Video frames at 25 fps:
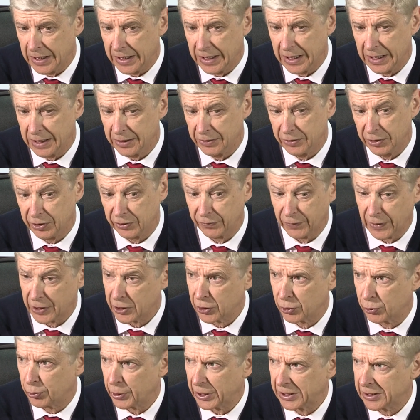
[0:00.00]
and he's
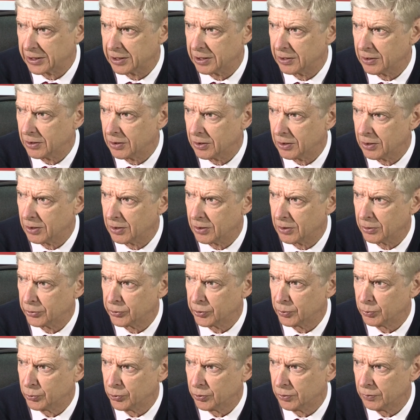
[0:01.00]
very quick on
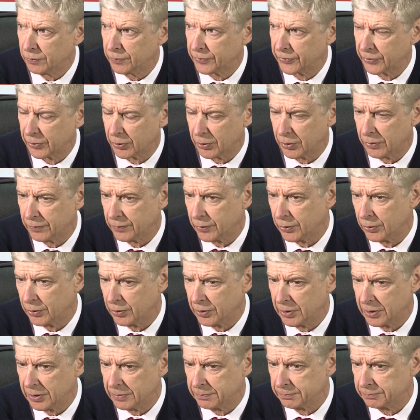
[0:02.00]
the move so
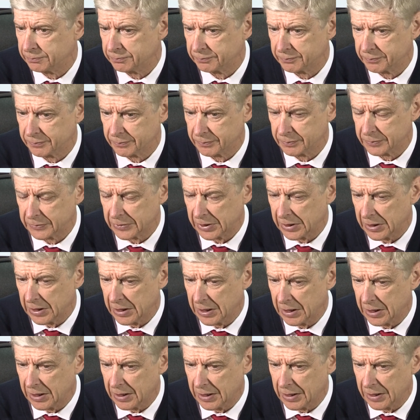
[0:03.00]
overall
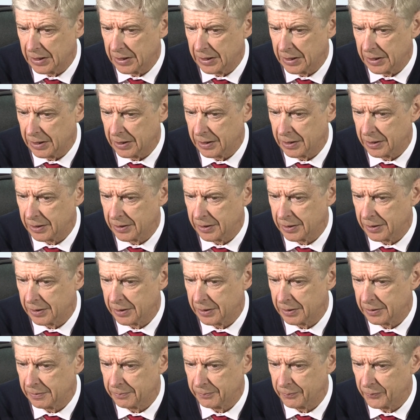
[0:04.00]

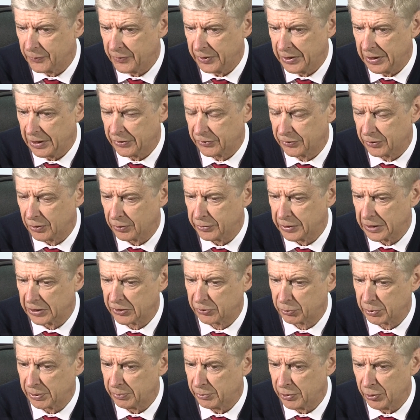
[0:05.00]
uh, he has done
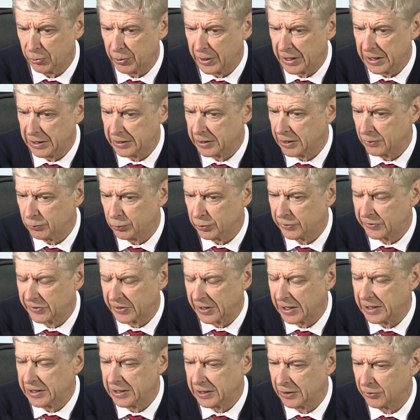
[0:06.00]
extremely well and I would
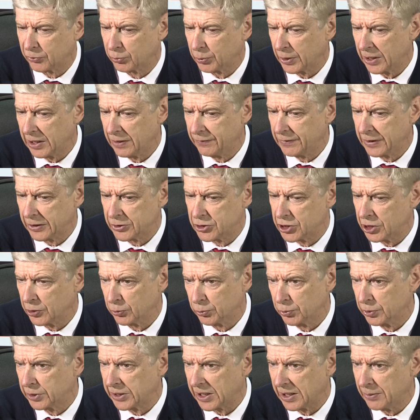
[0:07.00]
say as well that
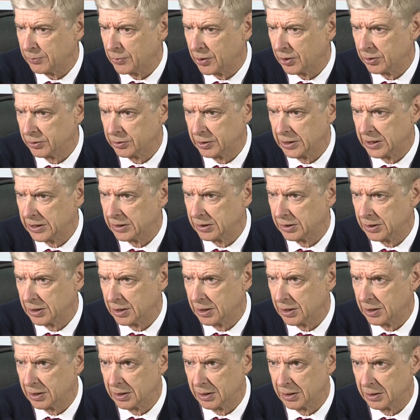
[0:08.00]
Giroud came on and
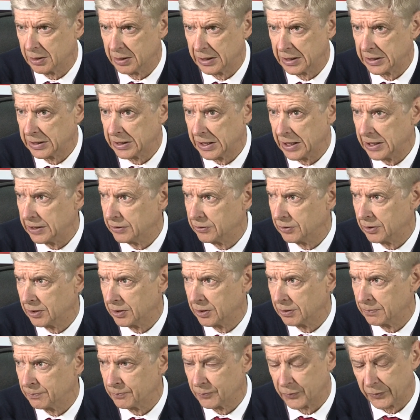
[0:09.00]
uh, again
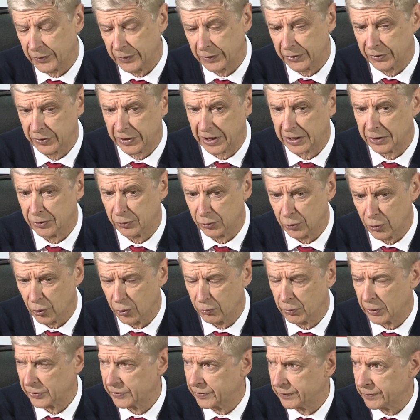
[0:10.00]
uh, the second goal
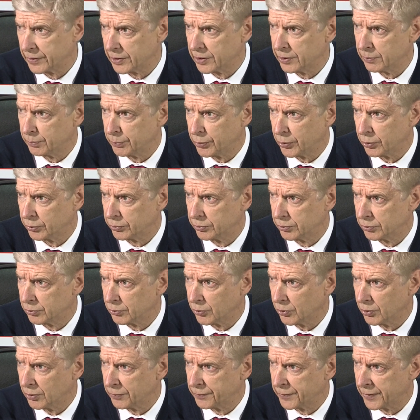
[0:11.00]
was a very important
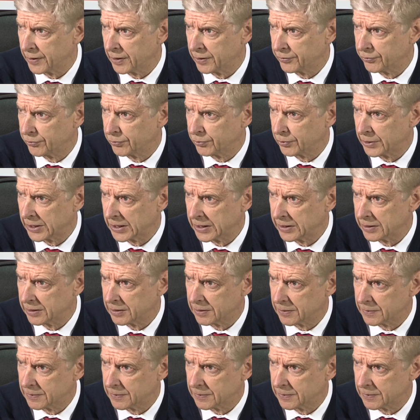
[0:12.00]
goal for us tonight.